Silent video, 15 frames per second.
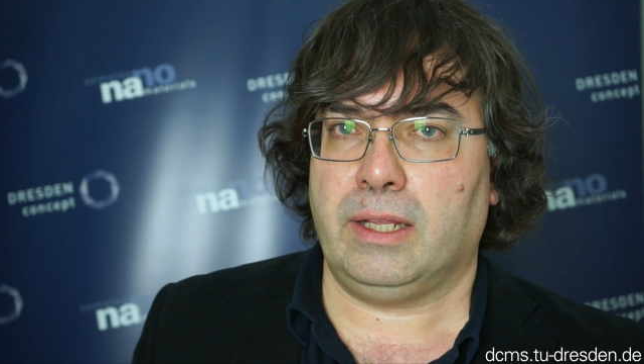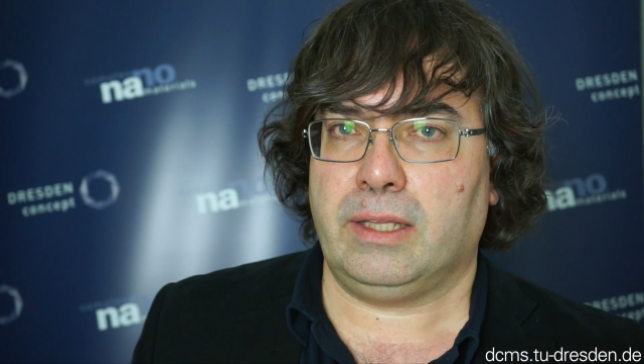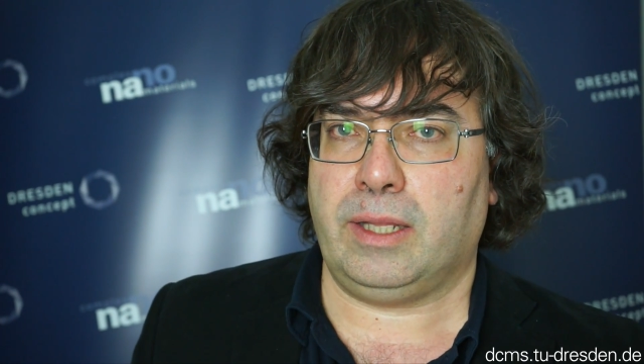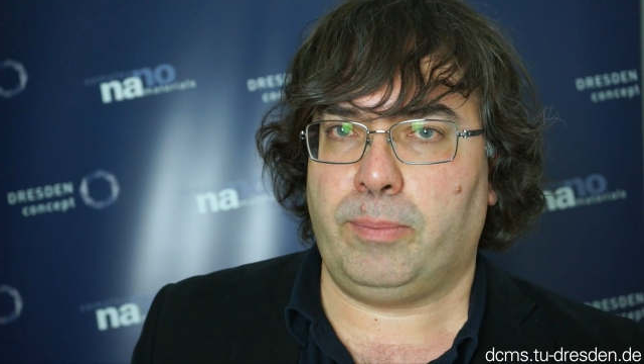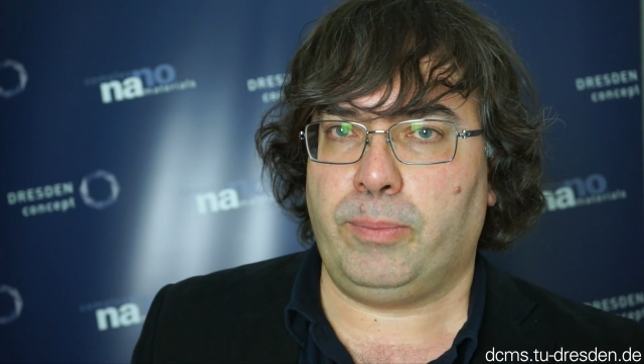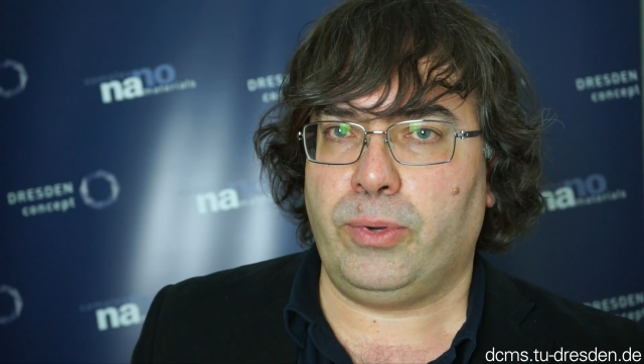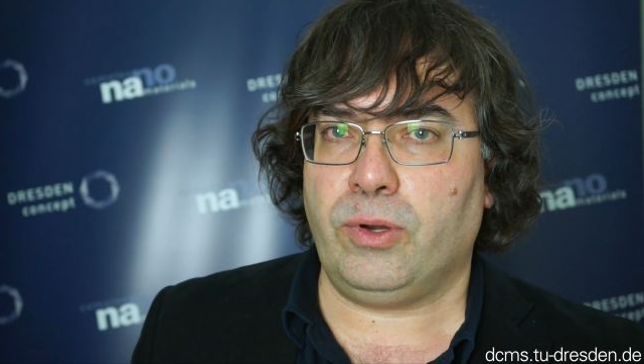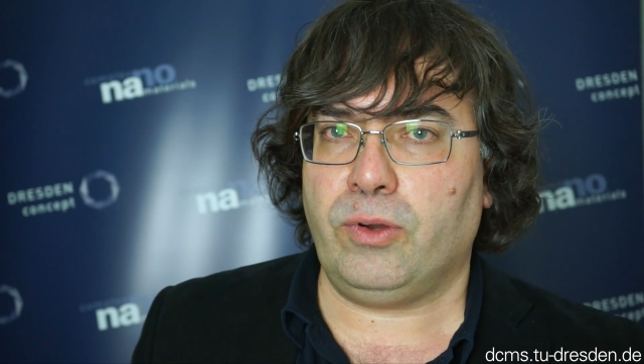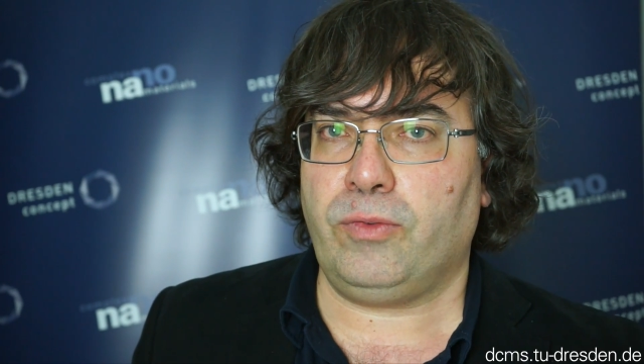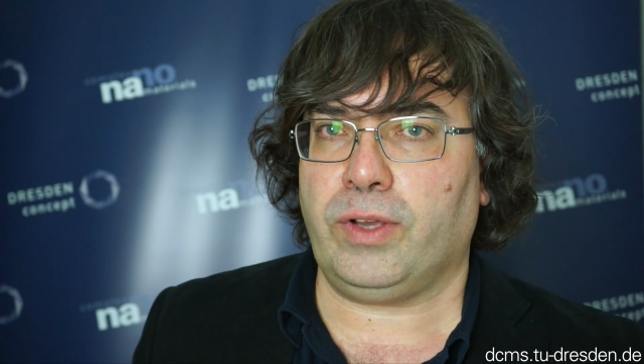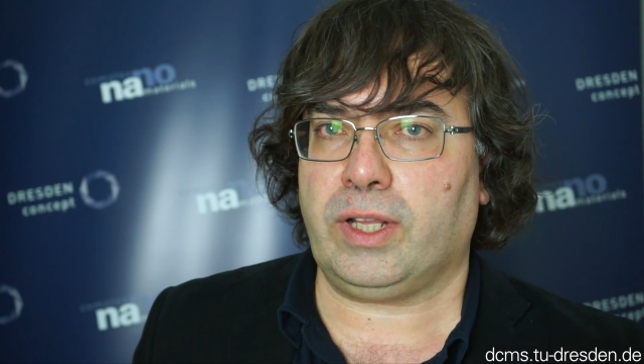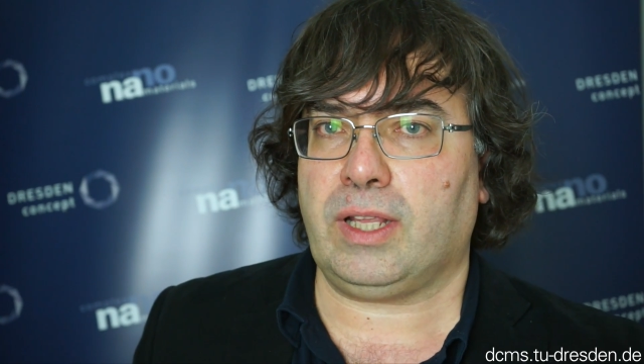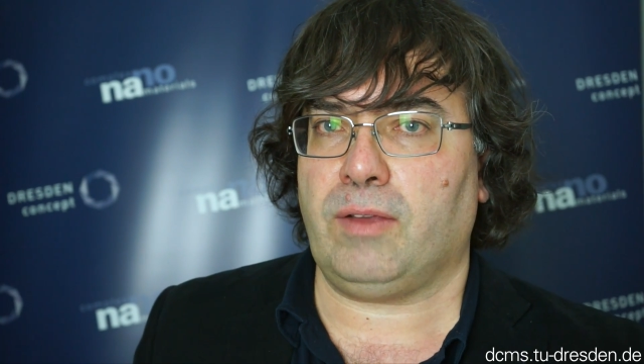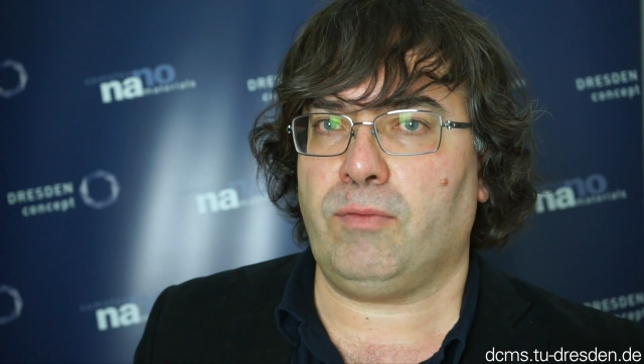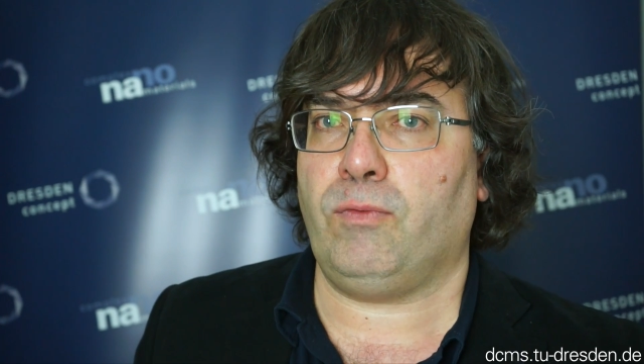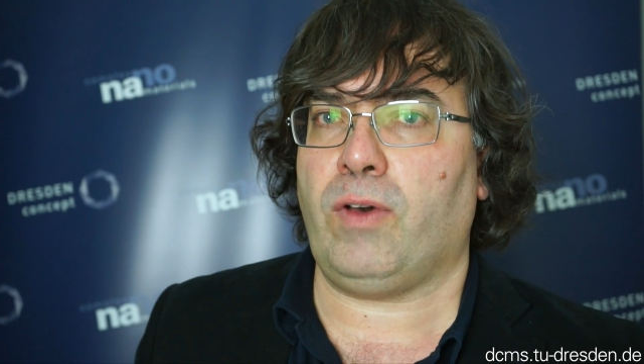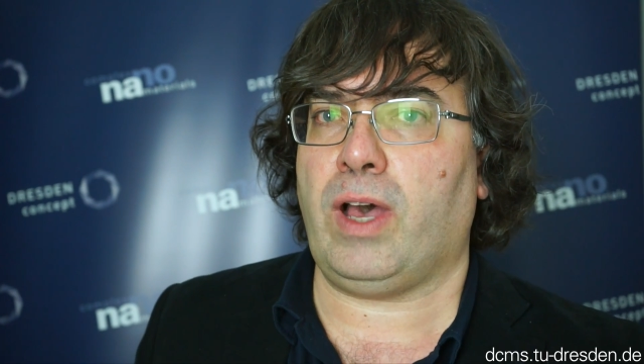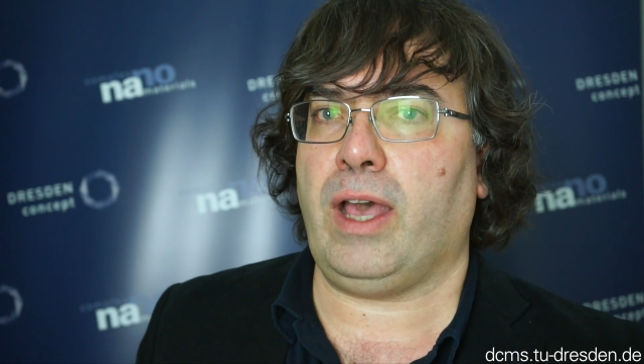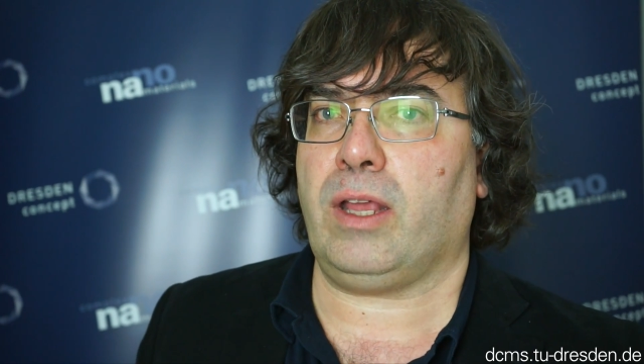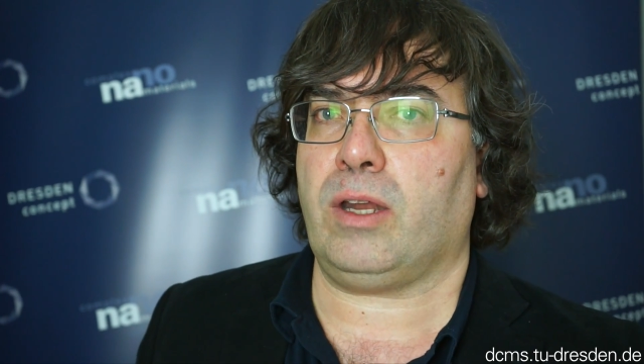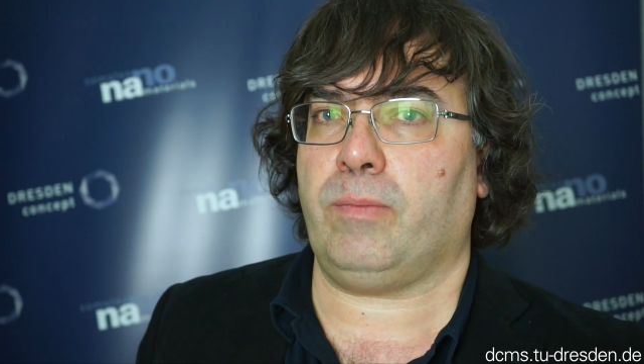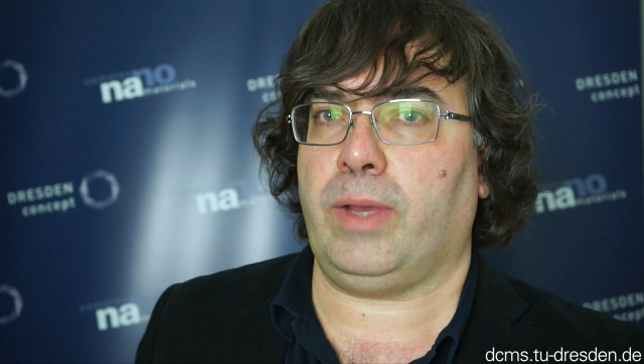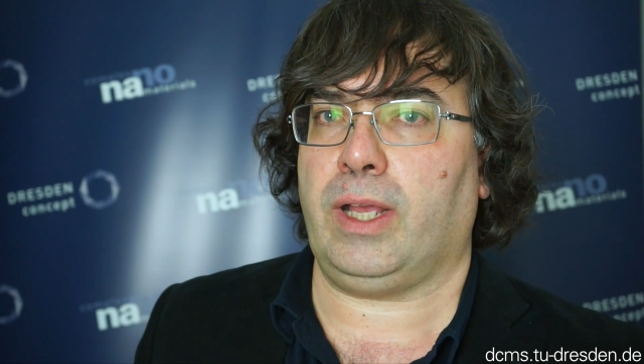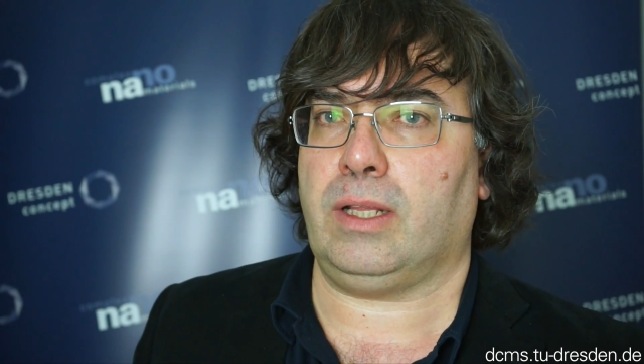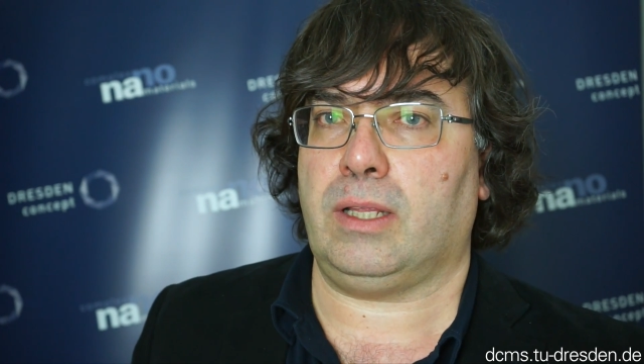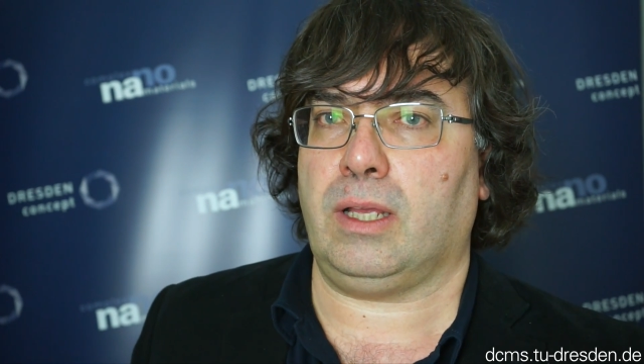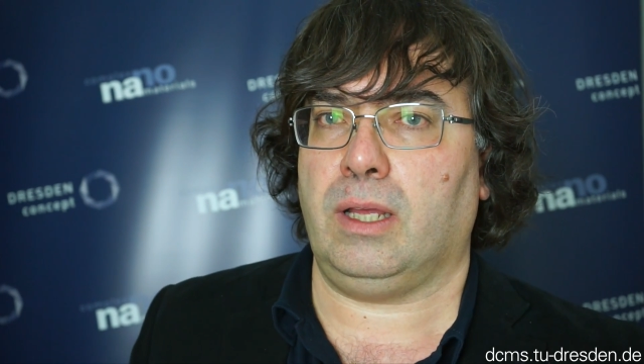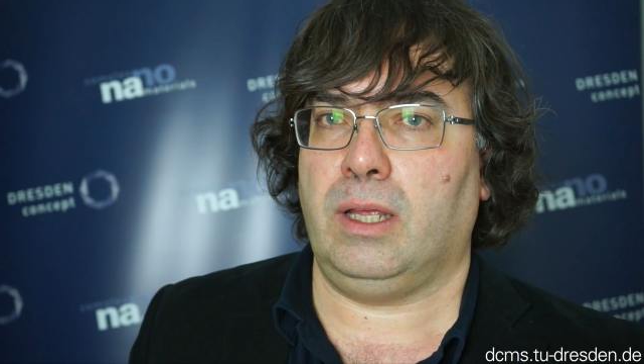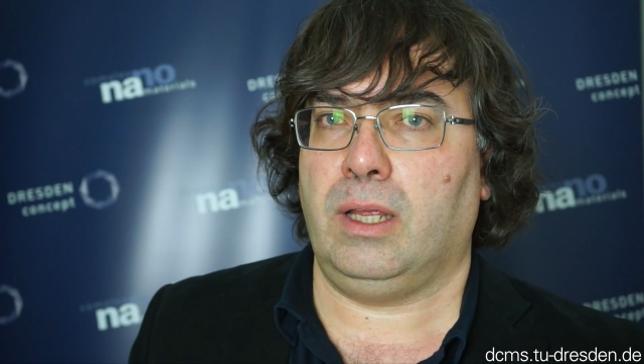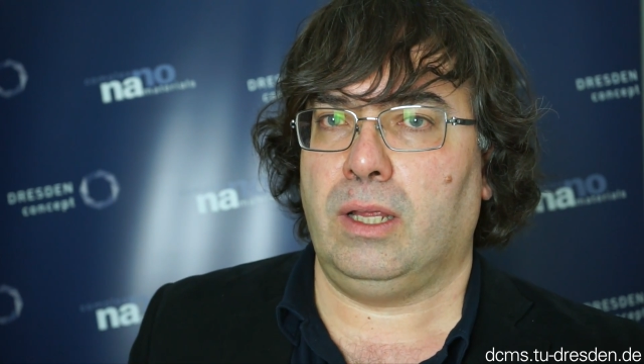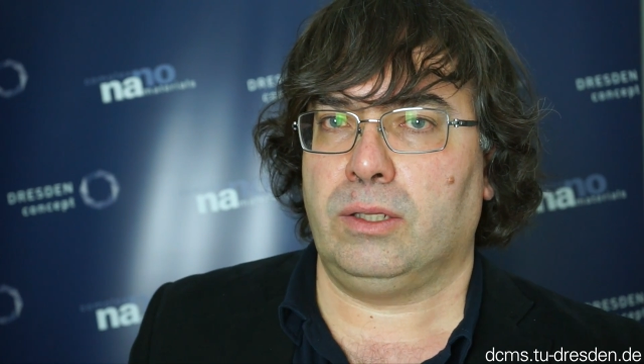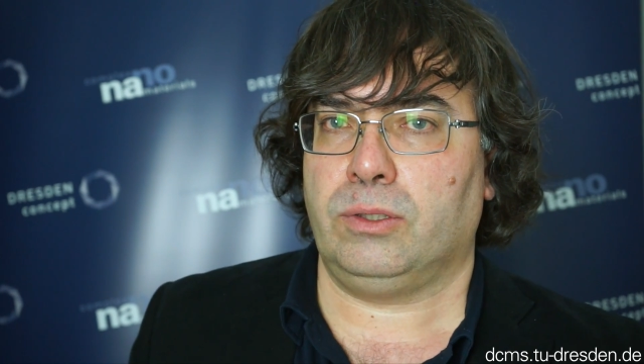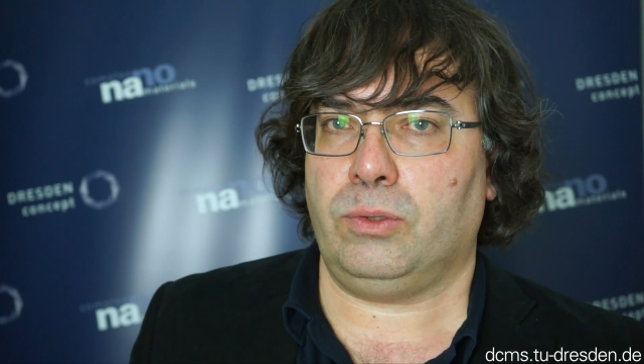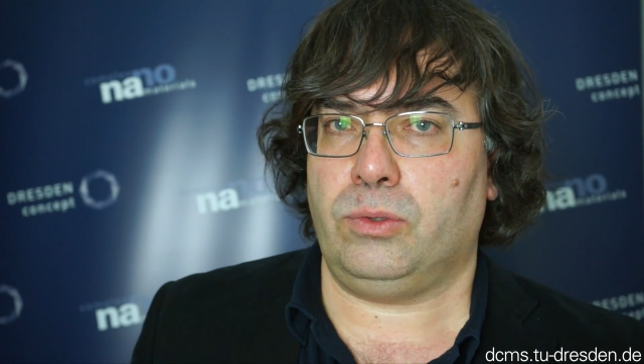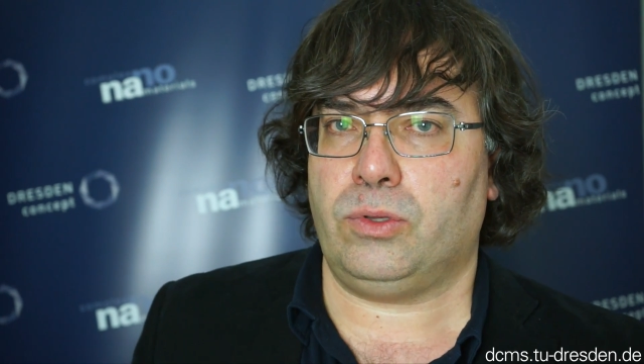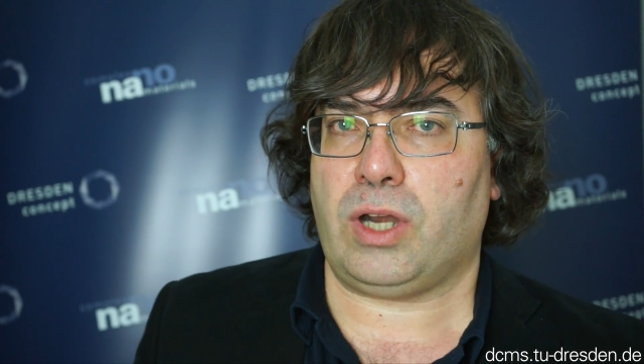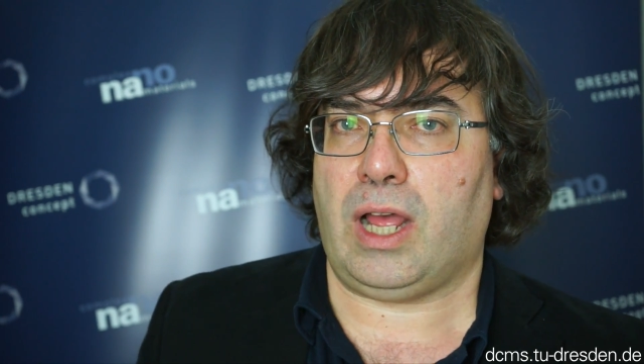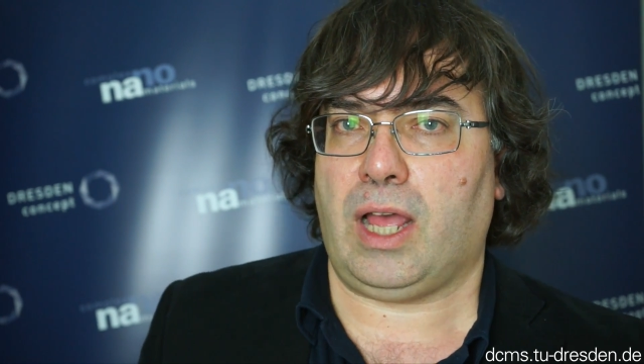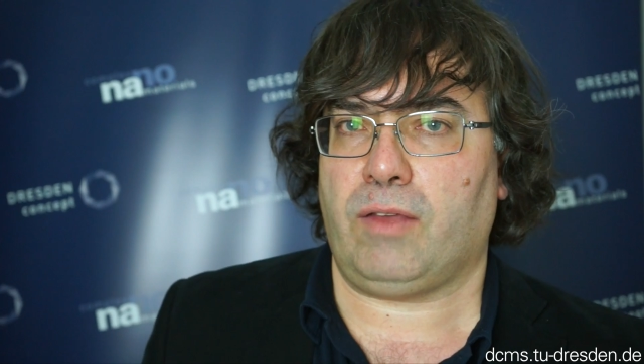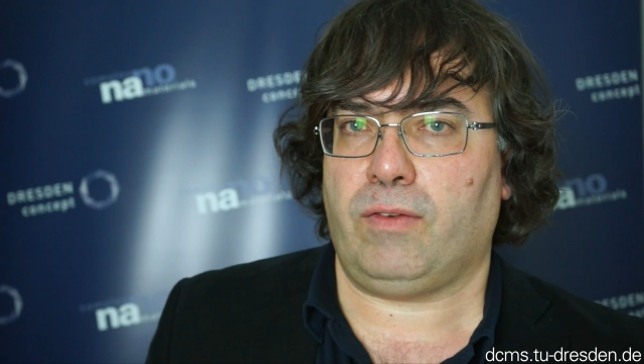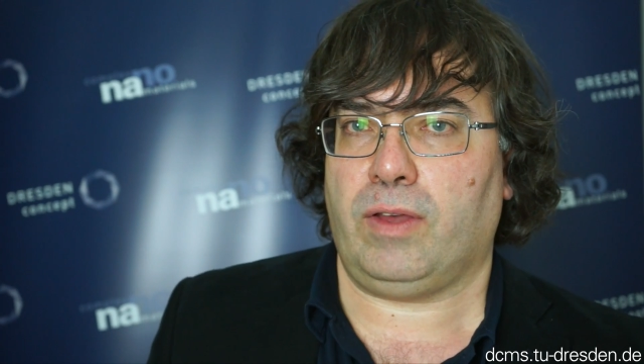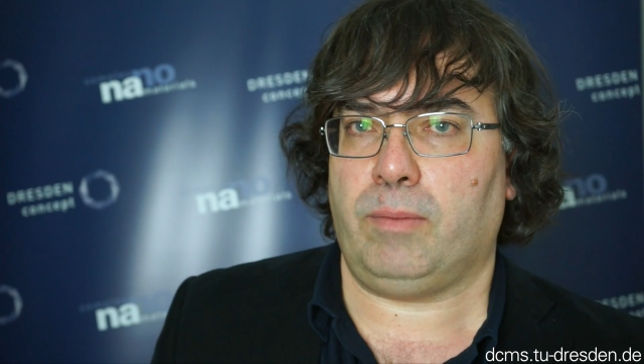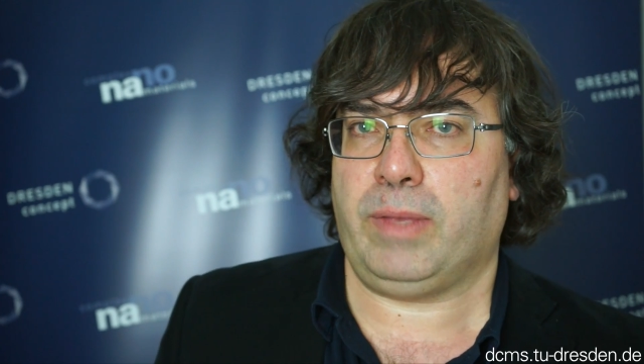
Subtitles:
the perfect environment to drive